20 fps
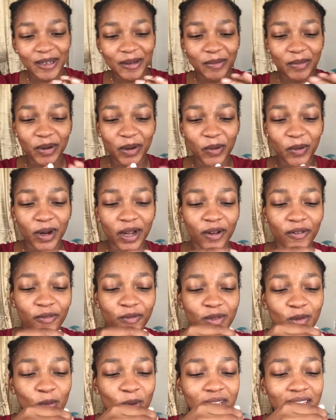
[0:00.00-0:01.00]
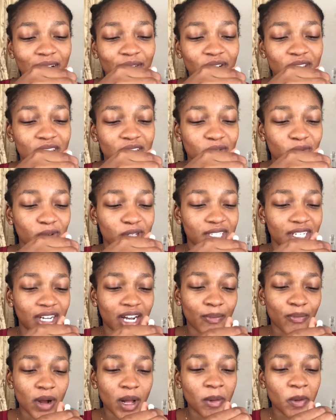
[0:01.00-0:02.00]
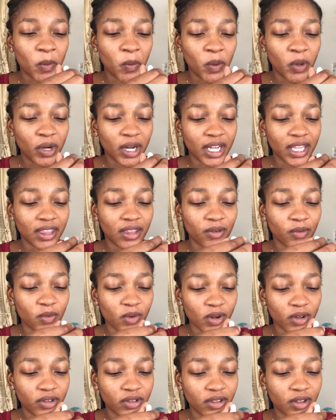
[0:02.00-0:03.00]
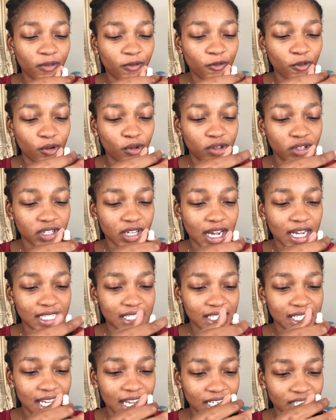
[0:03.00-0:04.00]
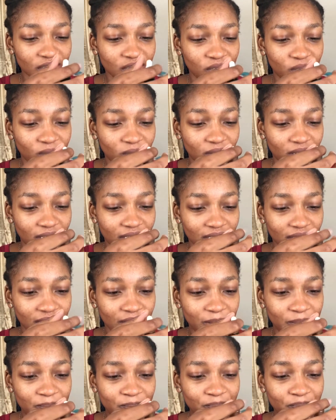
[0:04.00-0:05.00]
but whenever this runs out, I probably will get the full size because I actually do like it.